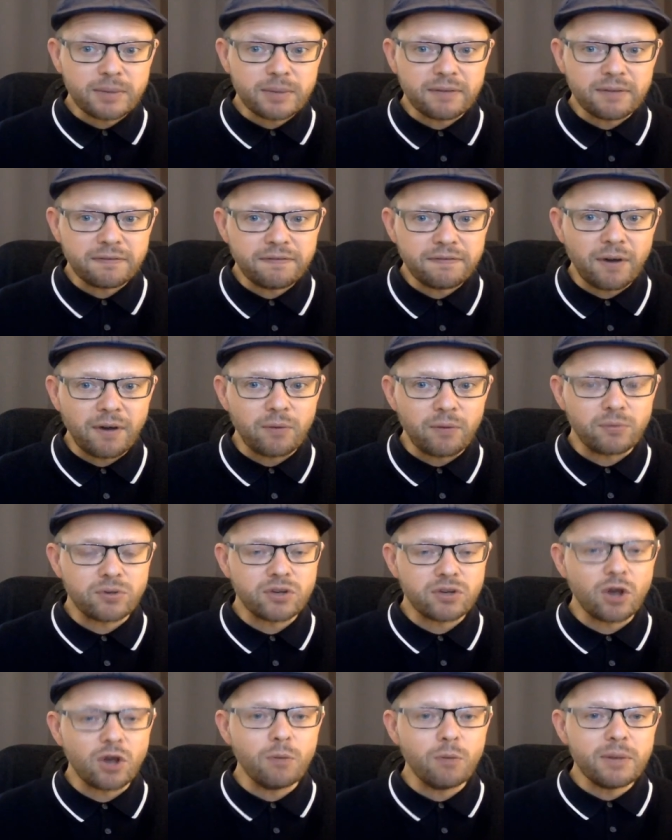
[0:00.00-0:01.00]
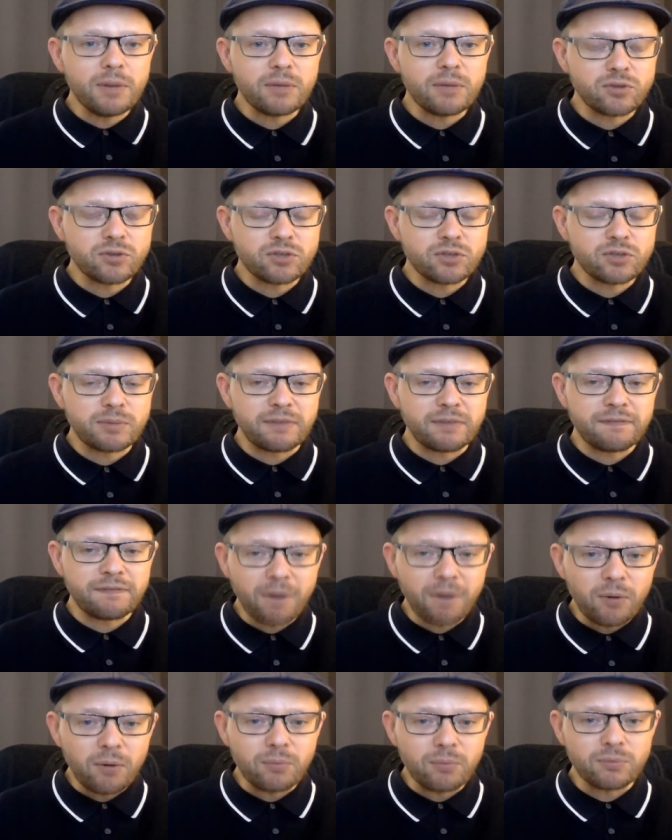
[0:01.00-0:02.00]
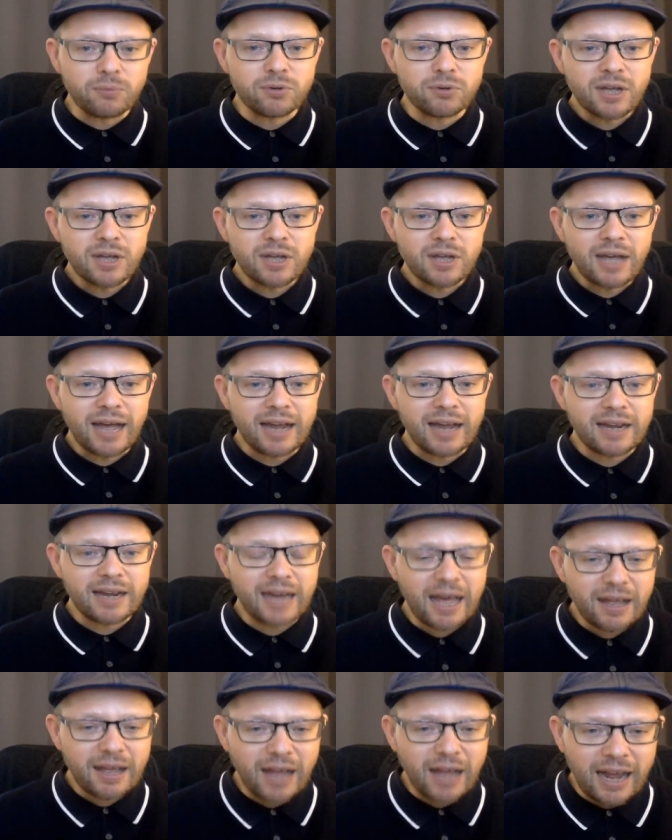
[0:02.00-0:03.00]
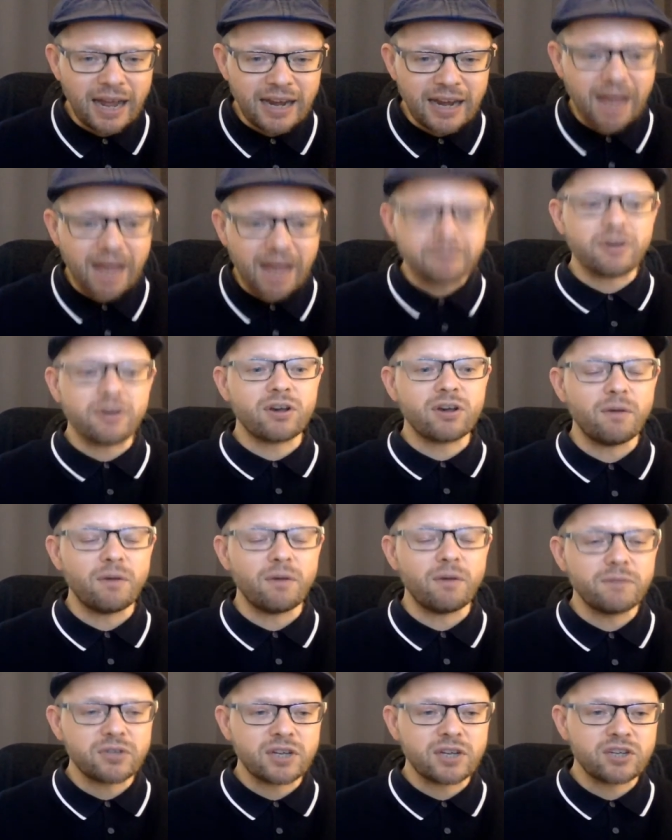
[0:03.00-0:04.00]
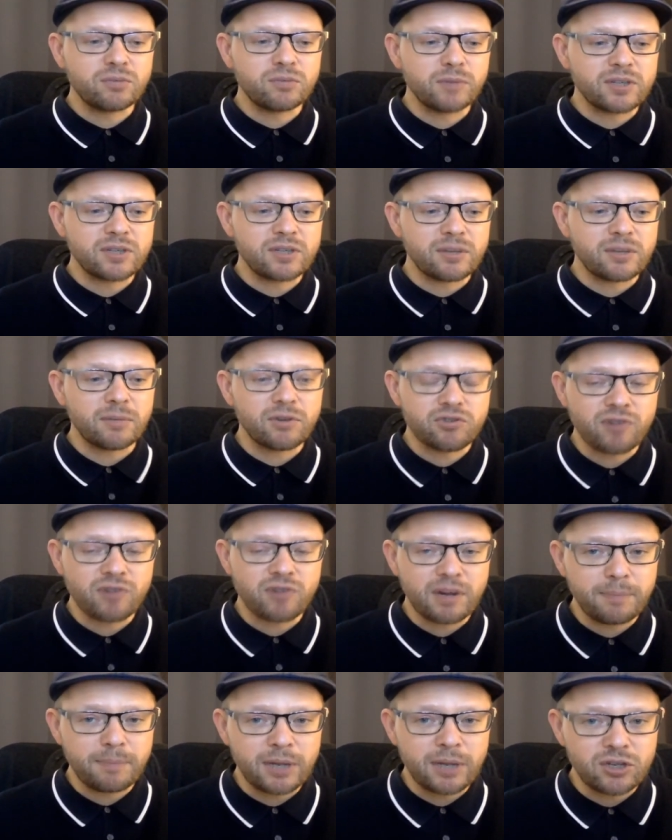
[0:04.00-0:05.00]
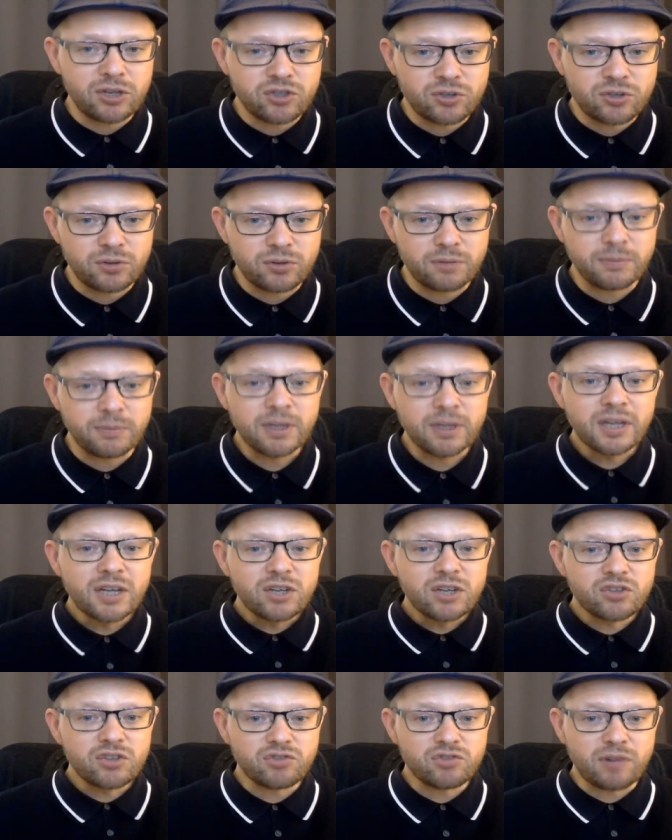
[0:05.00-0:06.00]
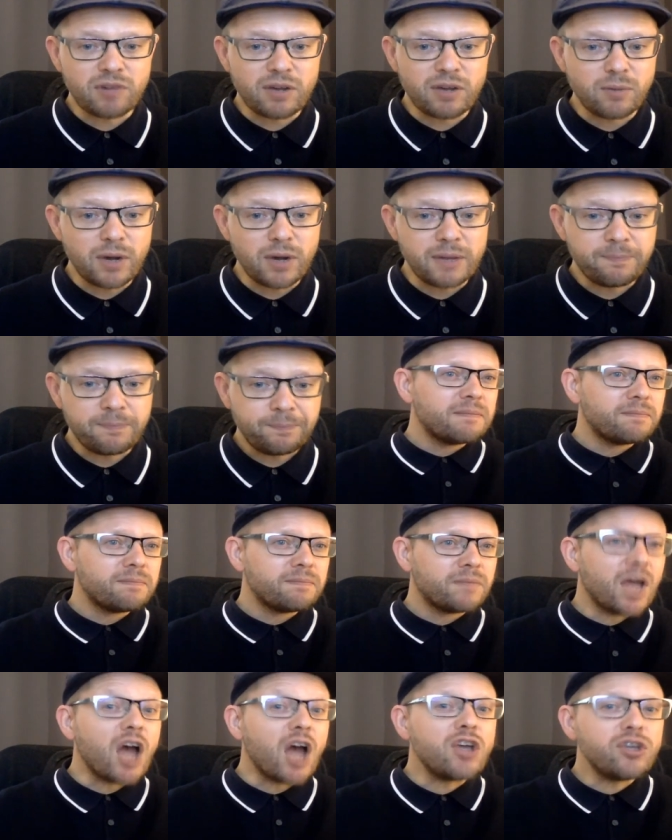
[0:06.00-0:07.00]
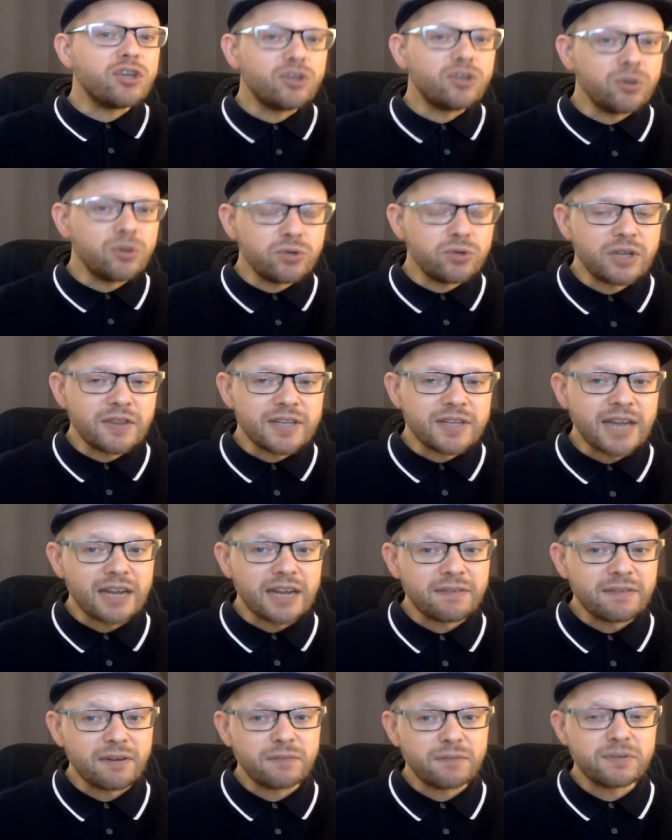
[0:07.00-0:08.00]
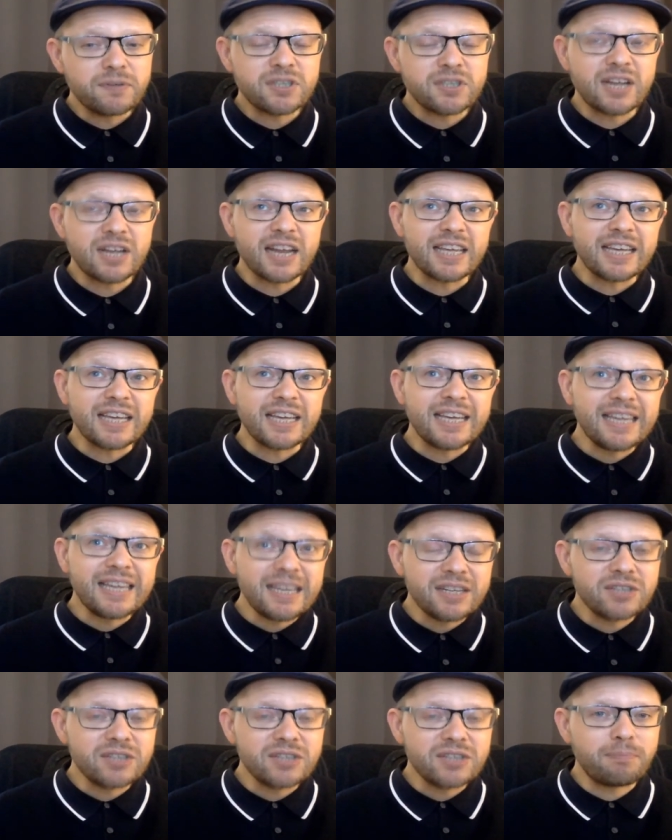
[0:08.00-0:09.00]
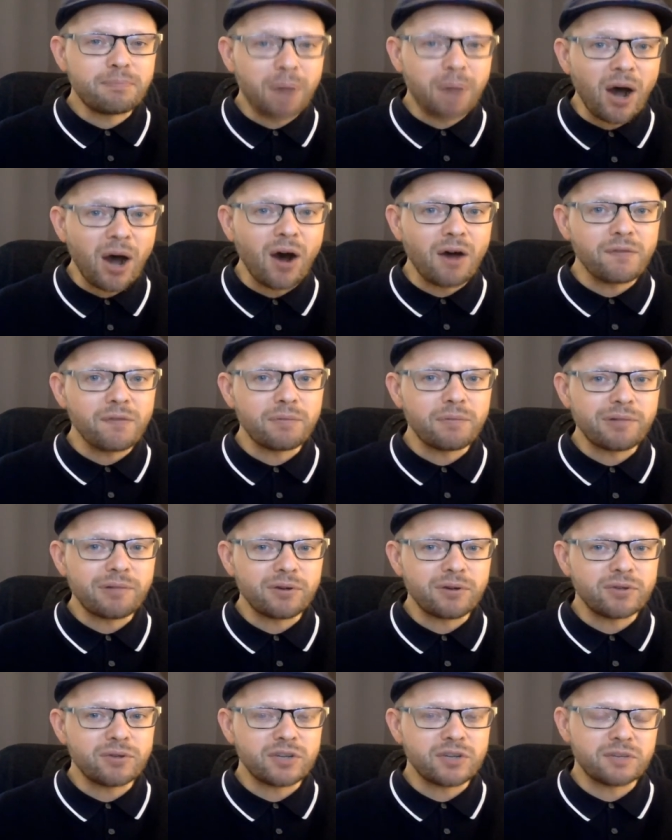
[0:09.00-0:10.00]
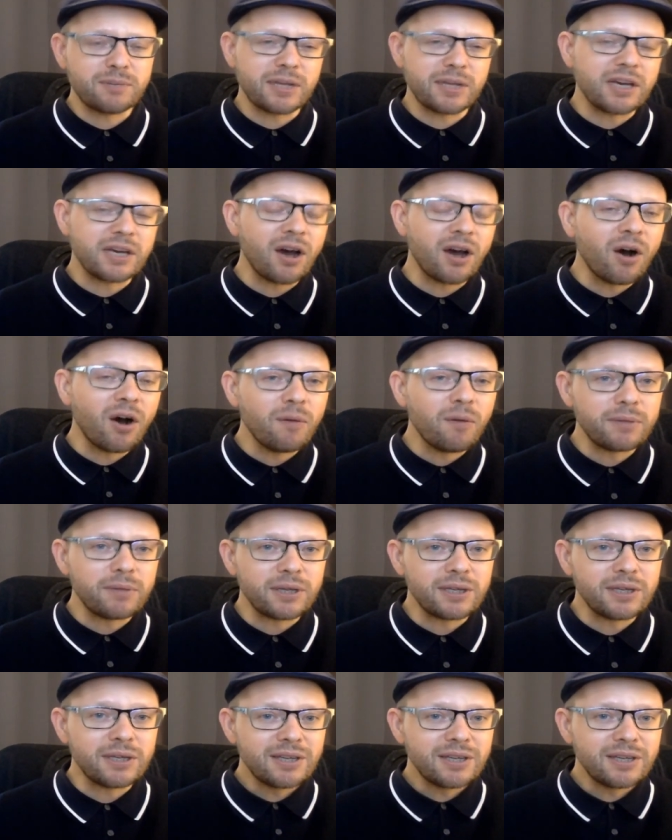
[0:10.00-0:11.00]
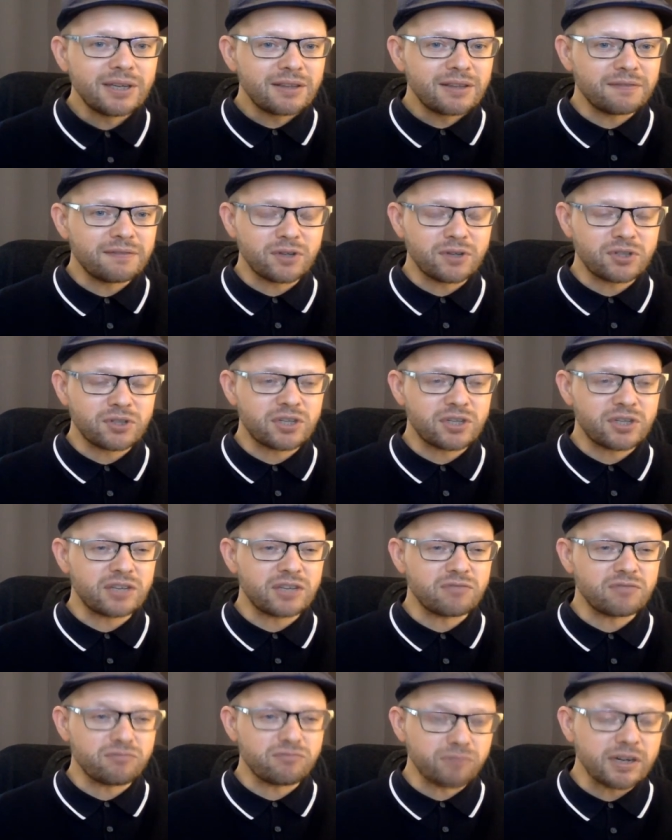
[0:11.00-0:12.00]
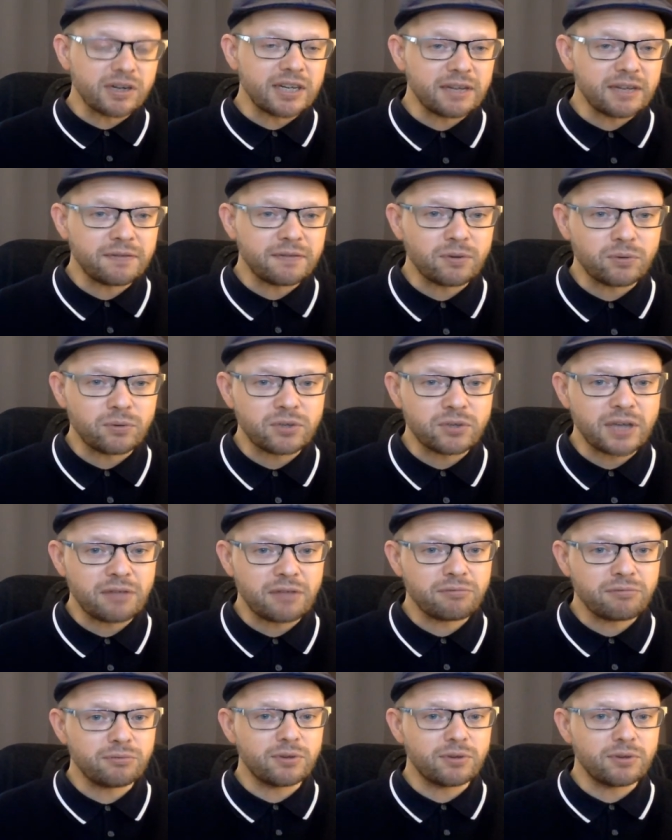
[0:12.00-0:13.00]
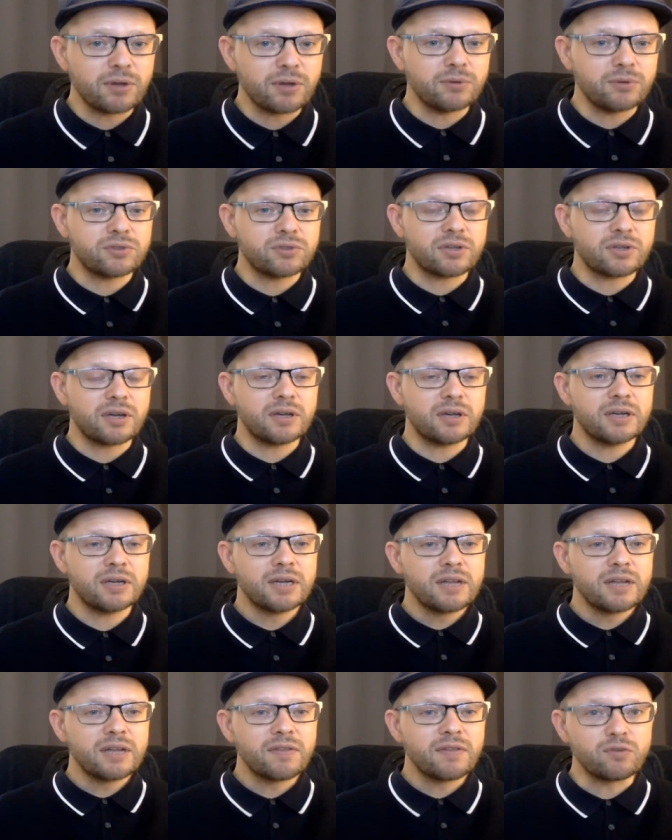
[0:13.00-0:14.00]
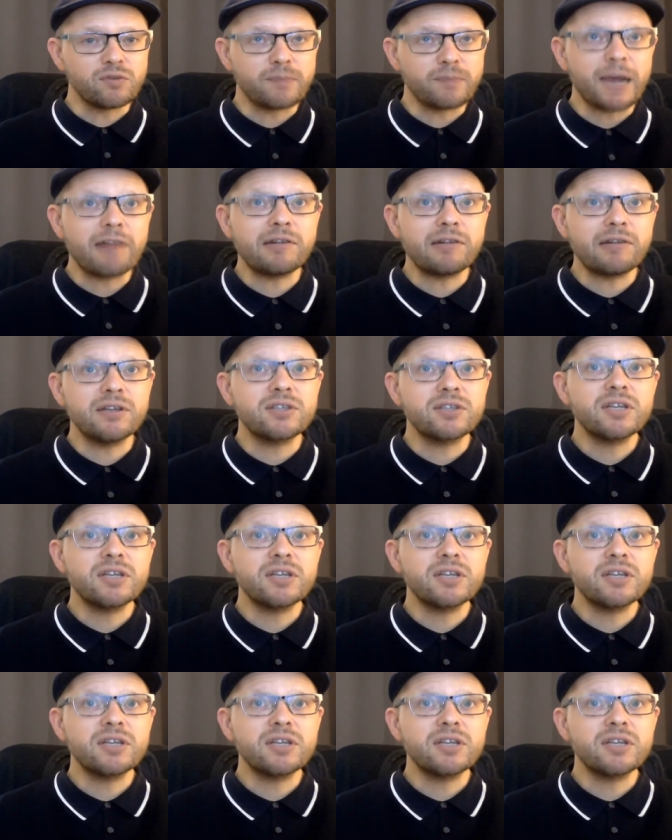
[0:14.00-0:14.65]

phoned. Nobody wants to be phoned and have a conversation where someone's trying to pitch to them straight away. Using the telephone for selling is part of the process, but it can't be the first thing. It's really difficult to get through those barriers.